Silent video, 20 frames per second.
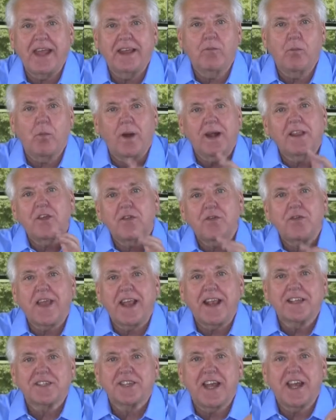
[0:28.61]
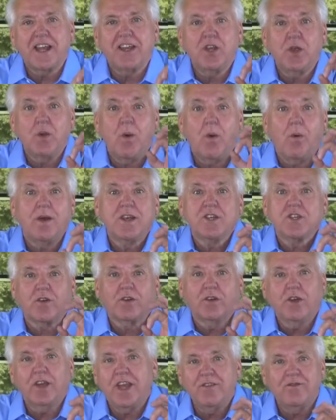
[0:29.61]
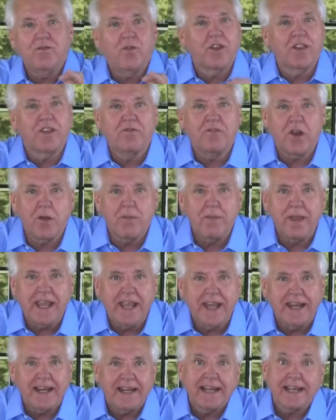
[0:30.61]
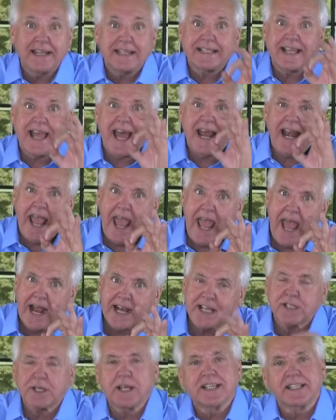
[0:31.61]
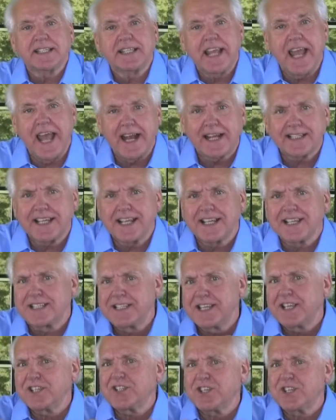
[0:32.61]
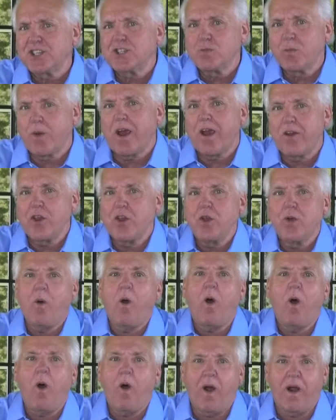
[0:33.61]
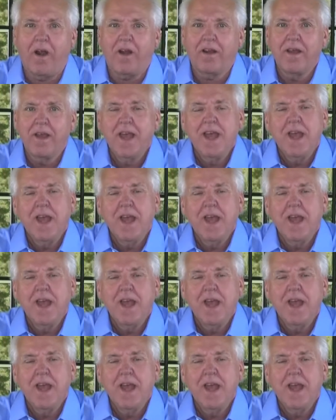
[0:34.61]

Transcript: And one of the things that you always are looking for in the very beginning is that X, because the X says this is where you are.